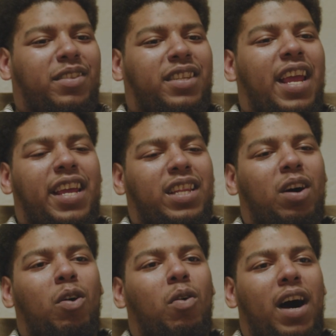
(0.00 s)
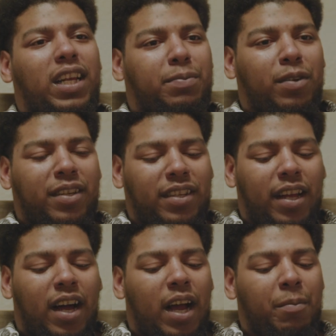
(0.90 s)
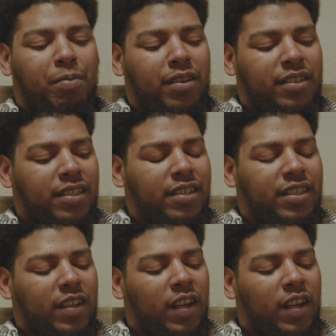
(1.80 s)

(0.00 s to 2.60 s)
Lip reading: taking the whole hospital imprisoned and shit